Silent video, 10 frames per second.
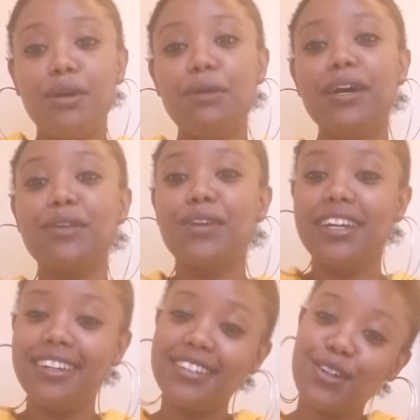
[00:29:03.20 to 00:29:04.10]

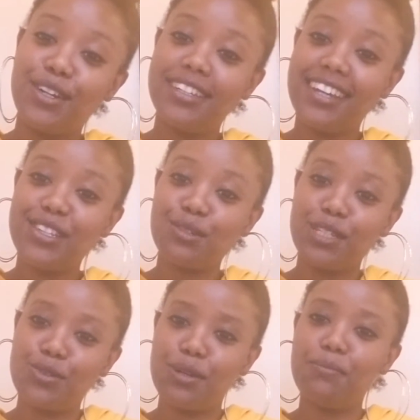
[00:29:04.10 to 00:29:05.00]
Anyway, sorry, that took me
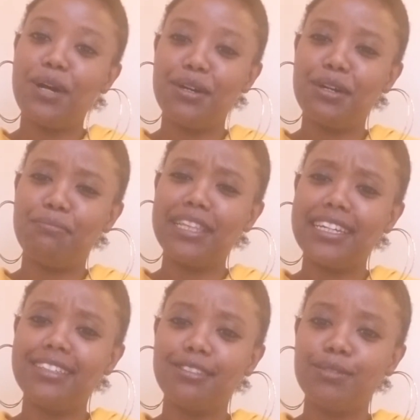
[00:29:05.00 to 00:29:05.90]
to a
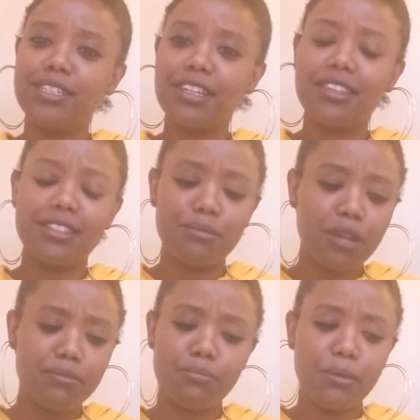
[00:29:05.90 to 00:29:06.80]
place, because I think
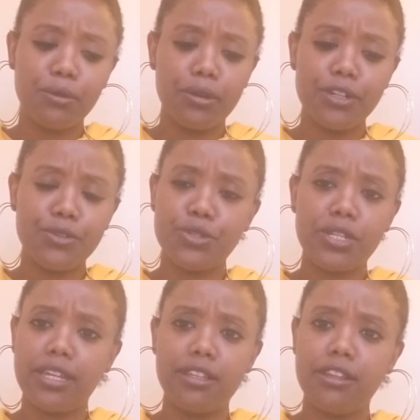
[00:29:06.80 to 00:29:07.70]
sometimes people don't
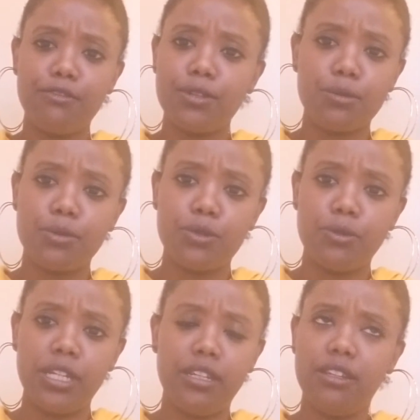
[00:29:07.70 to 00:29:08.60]
understand the difference
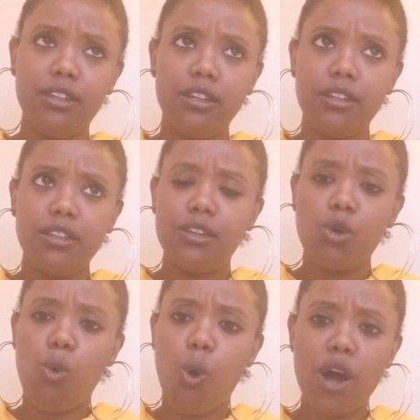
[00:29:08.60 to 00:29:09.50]
between
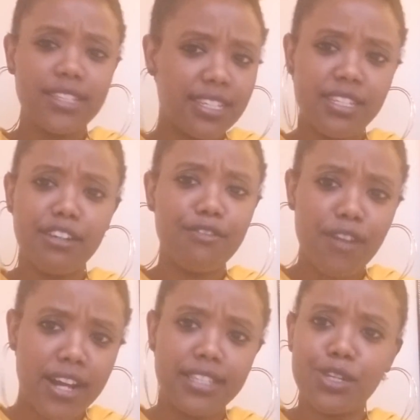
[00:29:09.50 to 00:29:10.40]
quantity of
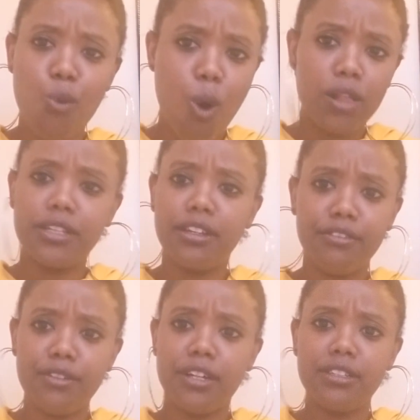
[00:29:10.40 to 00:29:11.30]
friends and quality
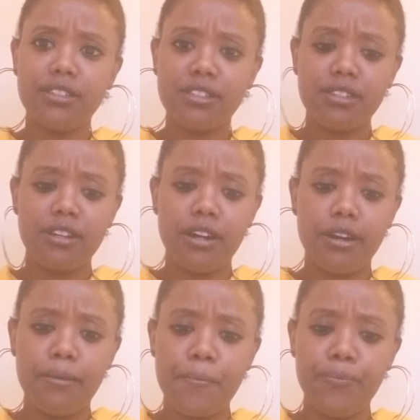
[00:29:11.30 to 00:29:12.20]
of friends.
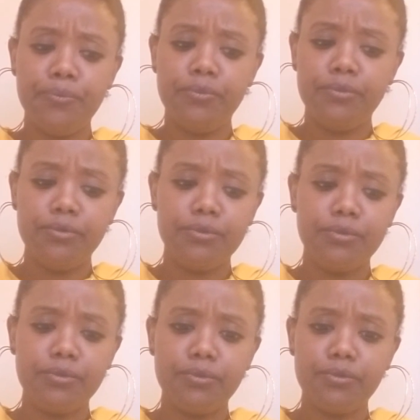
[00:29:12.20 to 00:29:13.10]

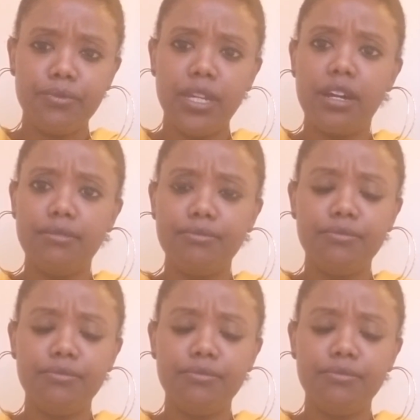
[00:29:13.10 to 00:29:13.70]
Yeah. And